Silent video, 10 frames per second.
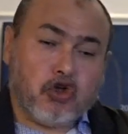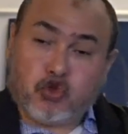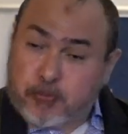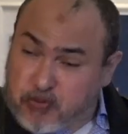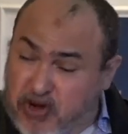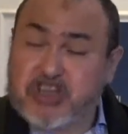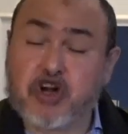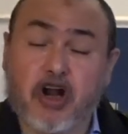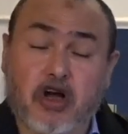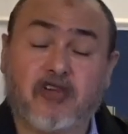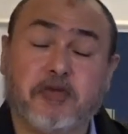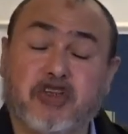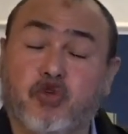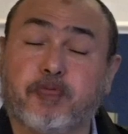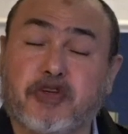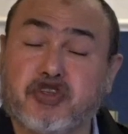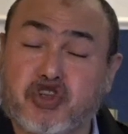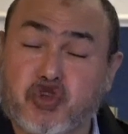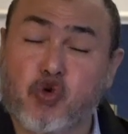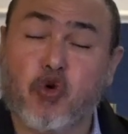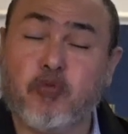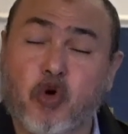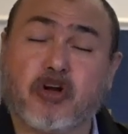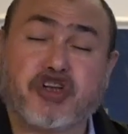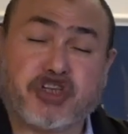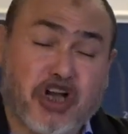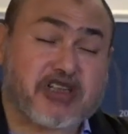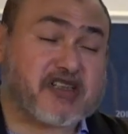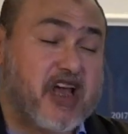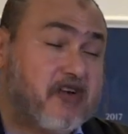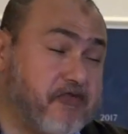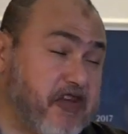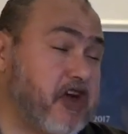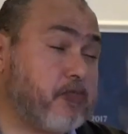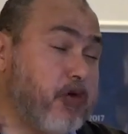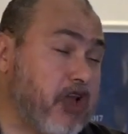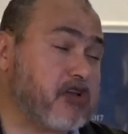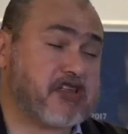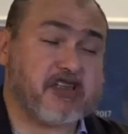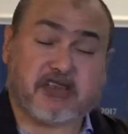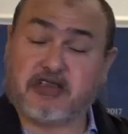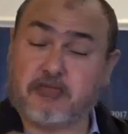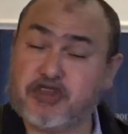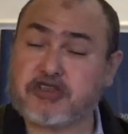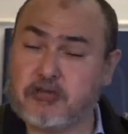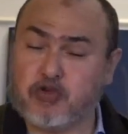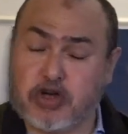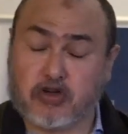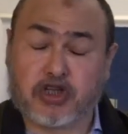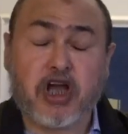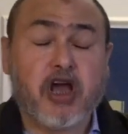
to pursue more just and fair policies in the Muslim world.